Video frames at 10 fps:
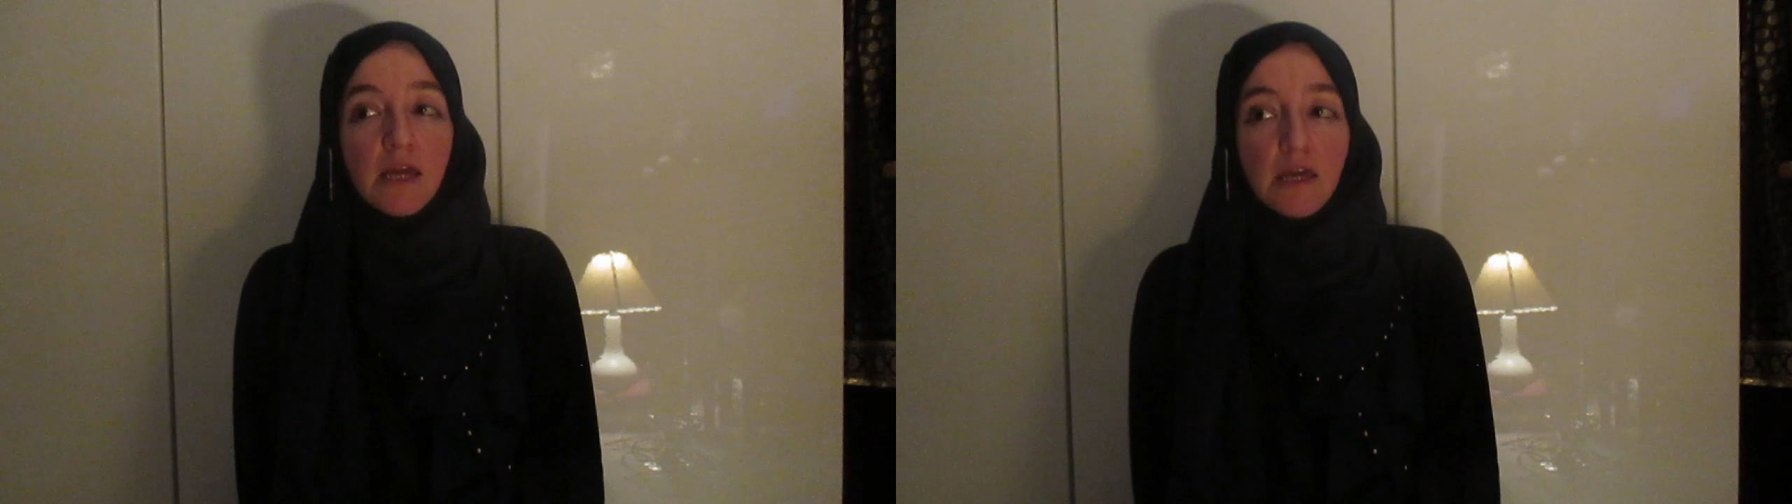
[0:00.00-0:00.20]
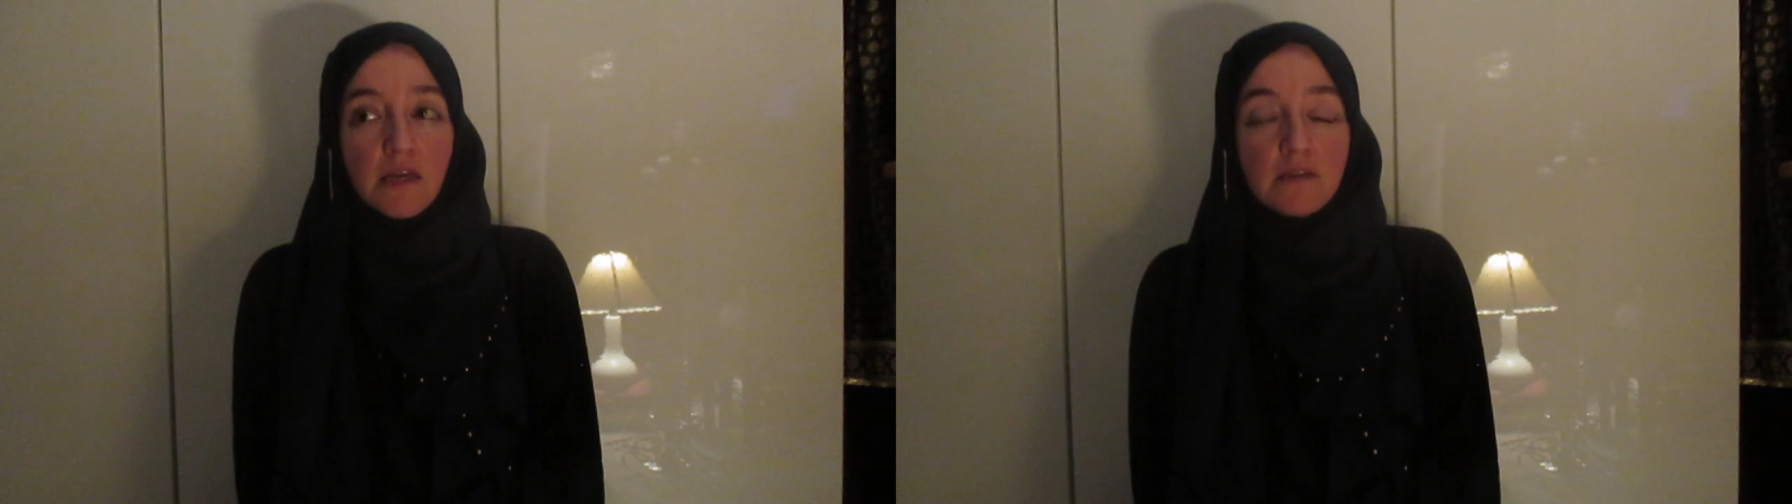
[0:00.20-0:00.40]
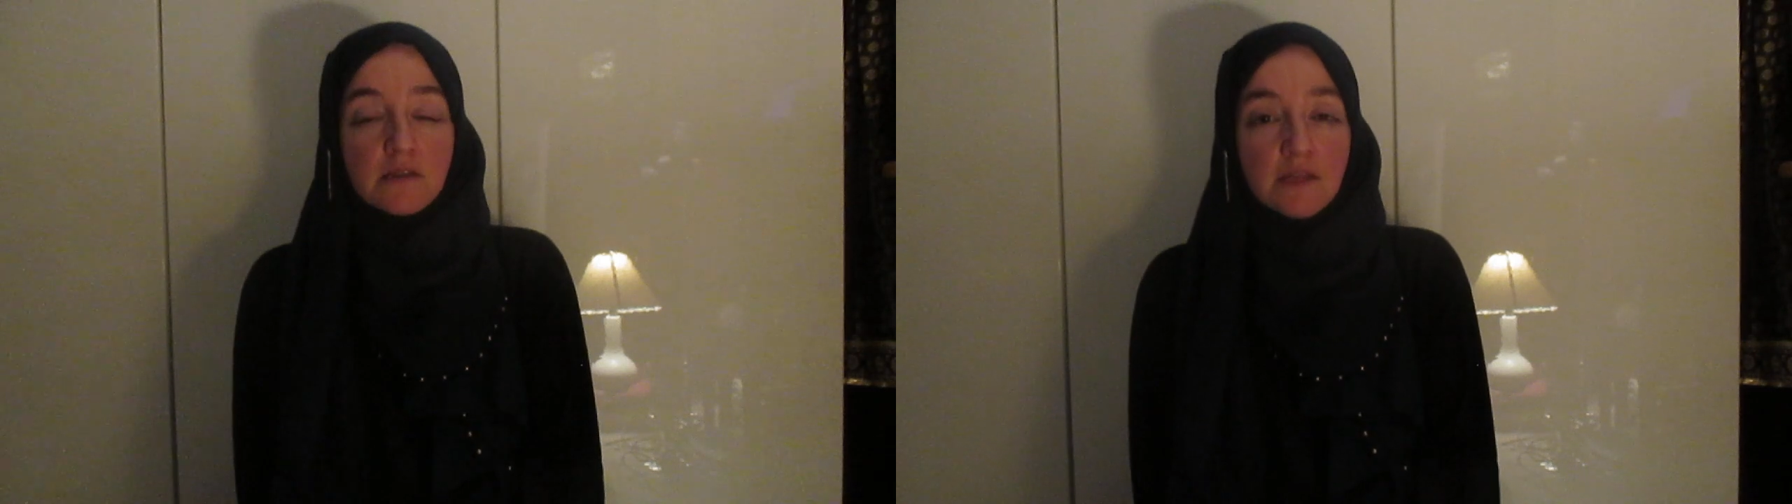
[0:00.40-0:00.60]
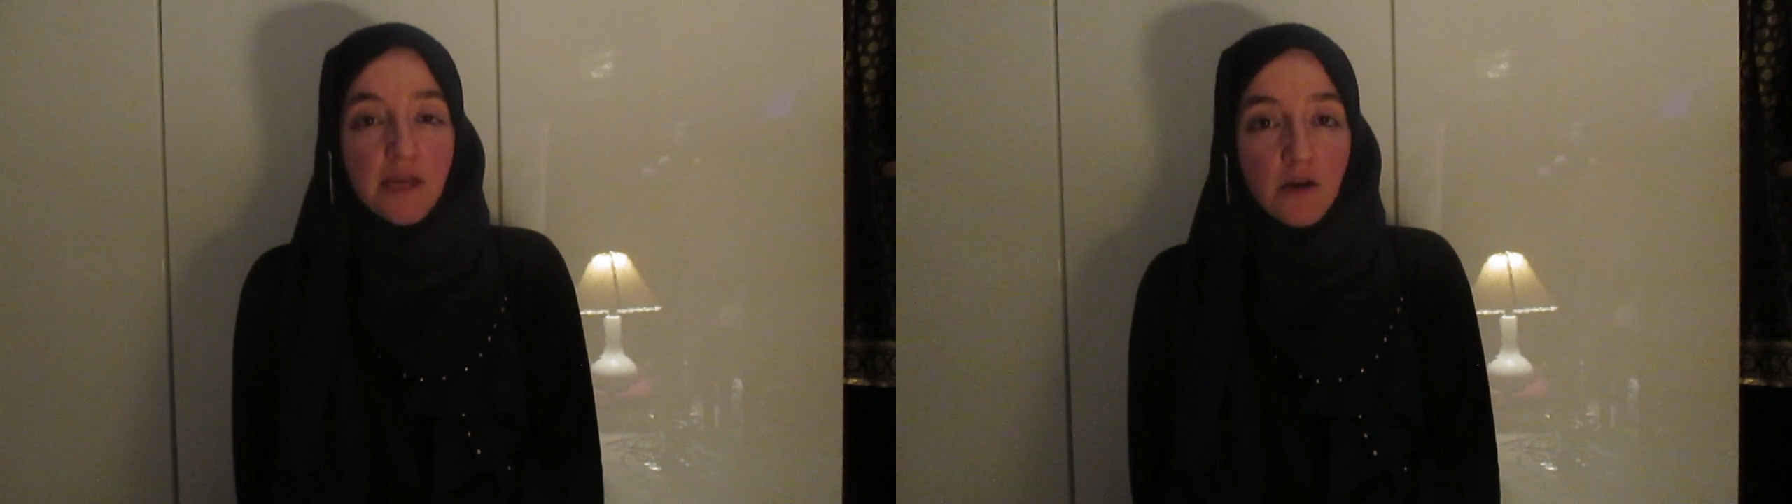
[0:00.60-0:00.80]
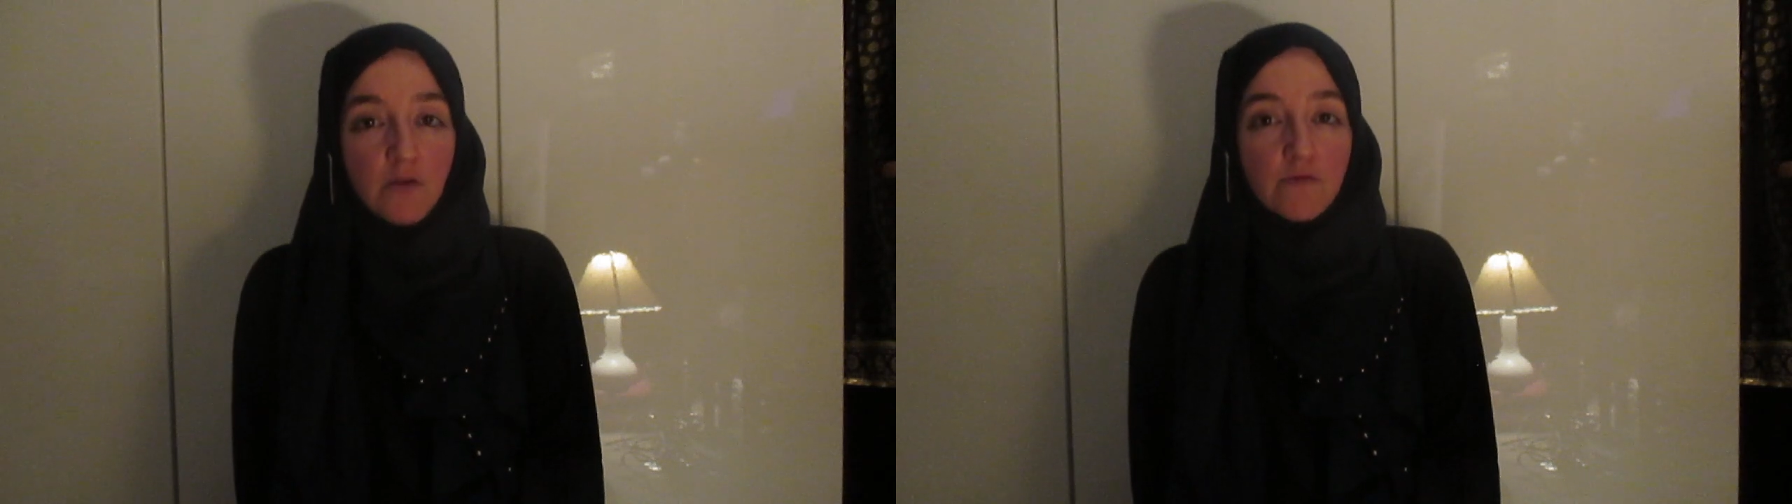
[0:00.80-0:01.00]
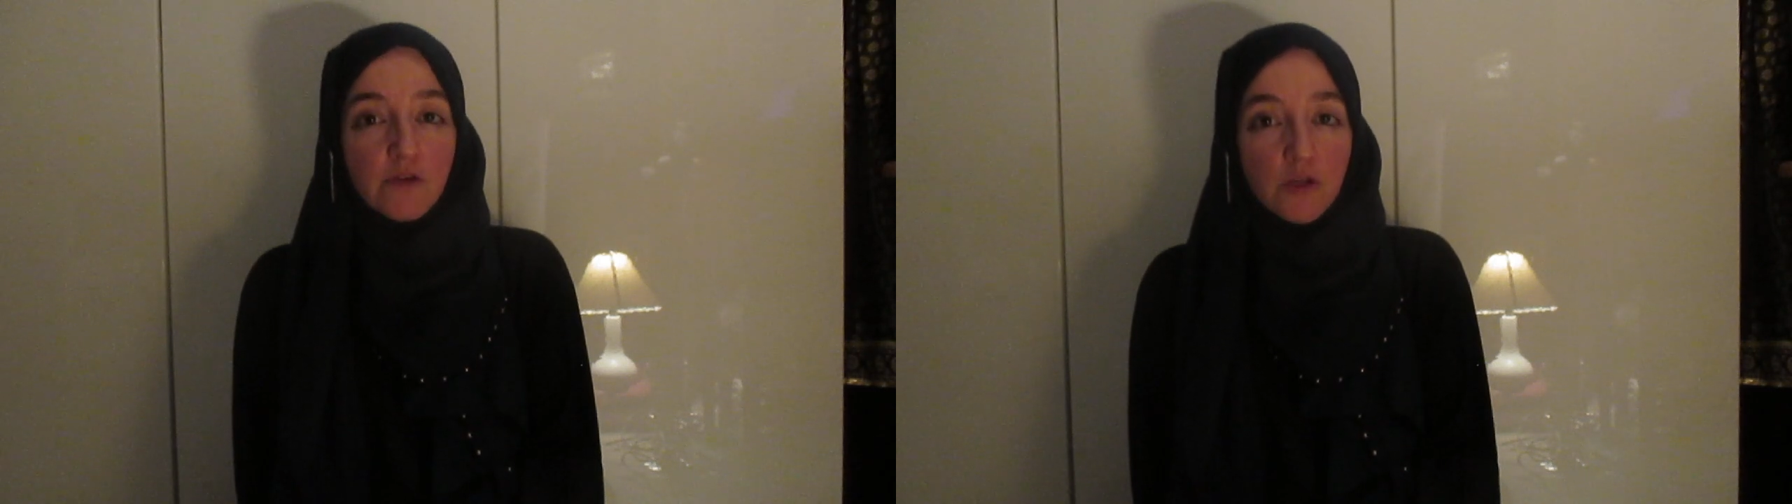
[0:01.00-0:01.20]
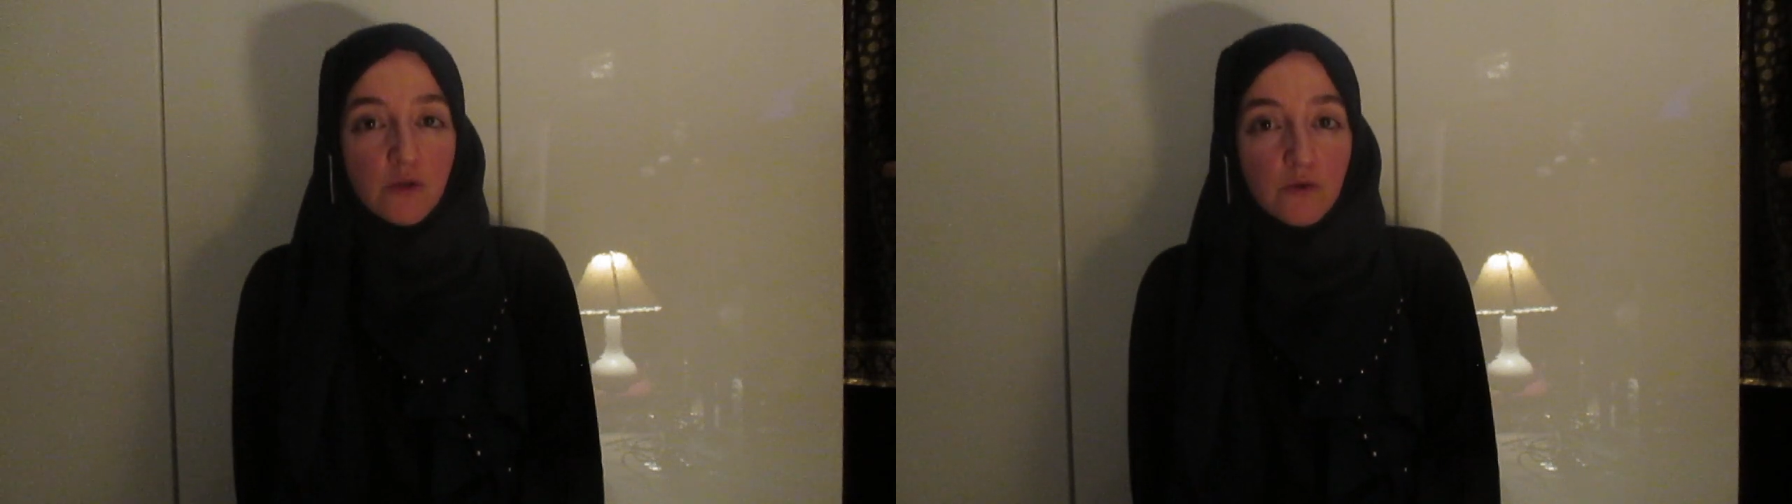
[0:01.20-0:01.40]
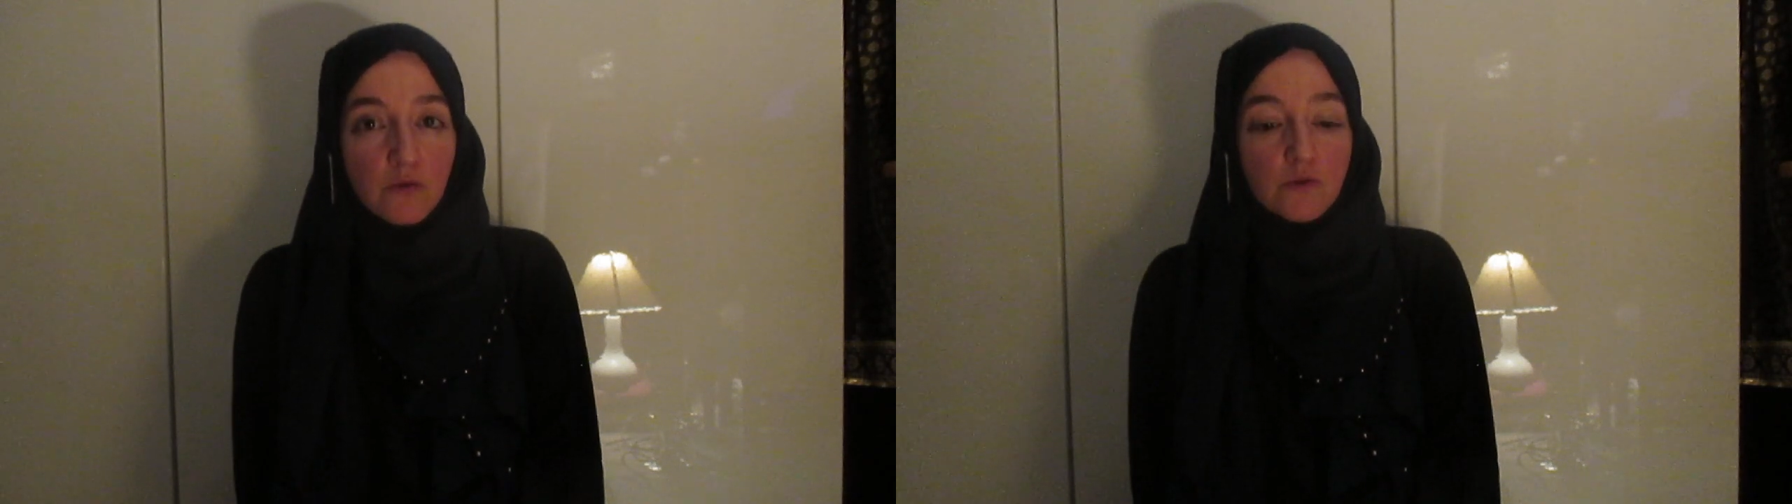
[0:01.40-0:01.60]
It's now for
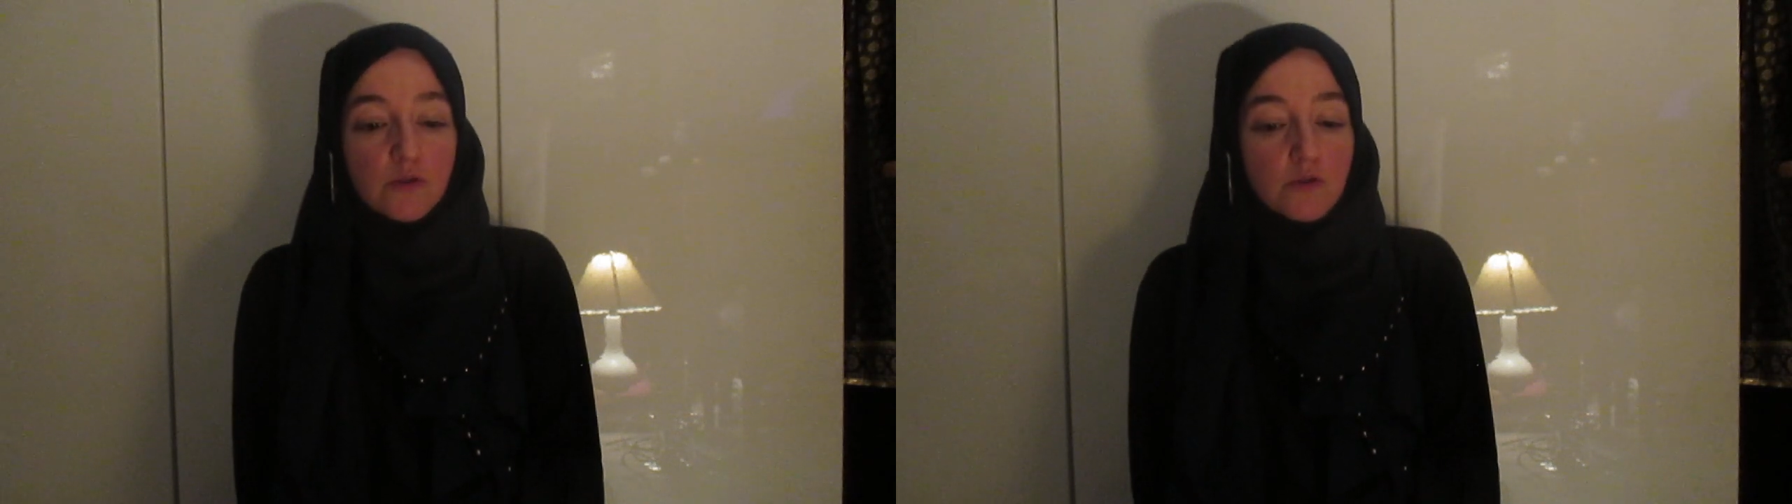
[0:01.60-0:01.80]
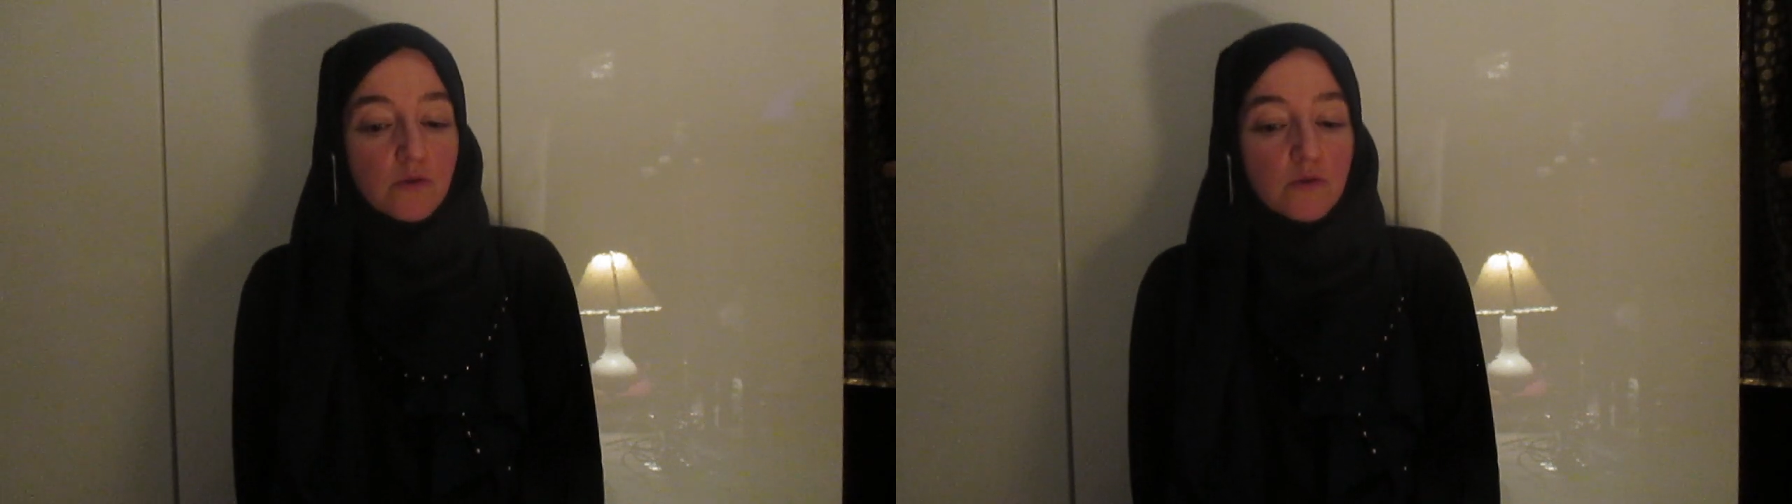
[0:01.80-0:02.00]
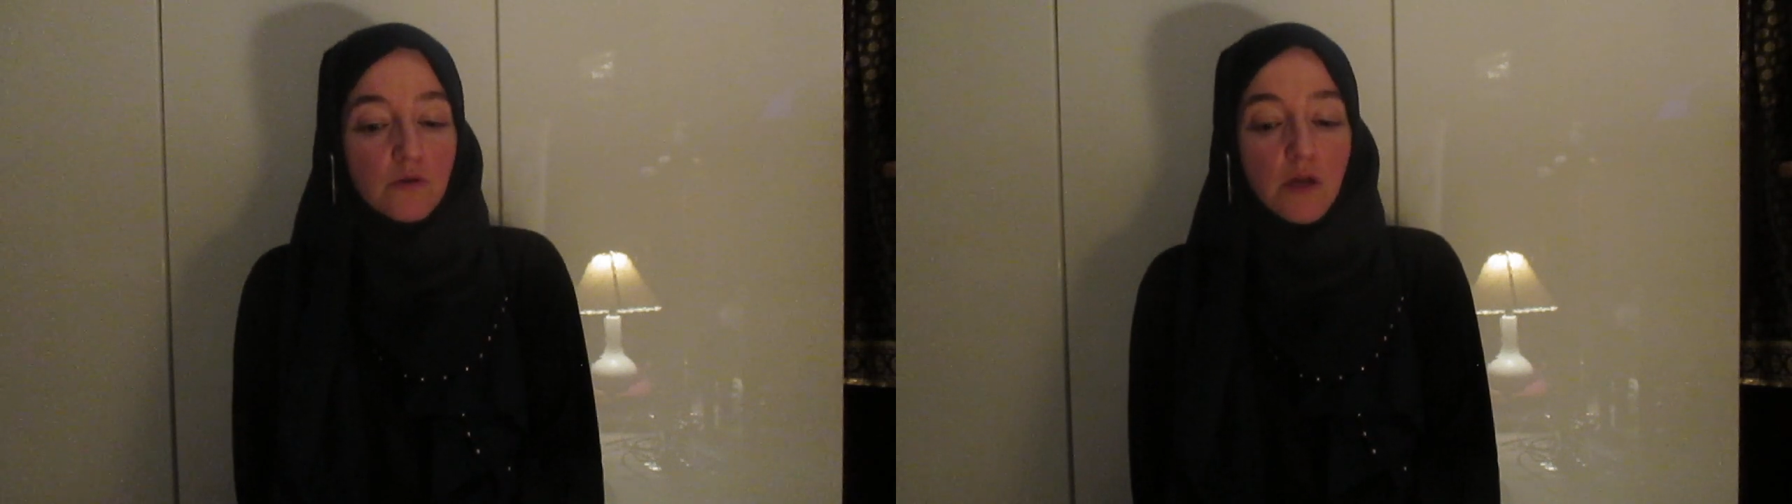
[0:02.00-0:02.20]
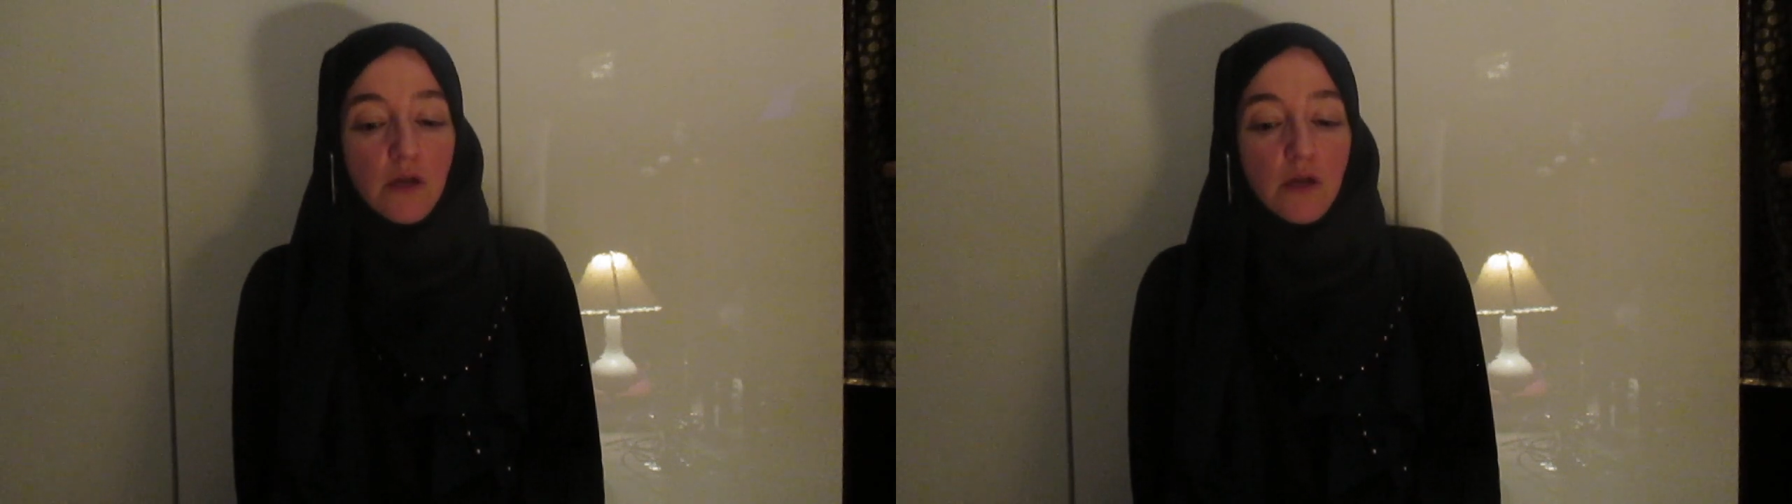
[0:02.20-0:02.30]
you to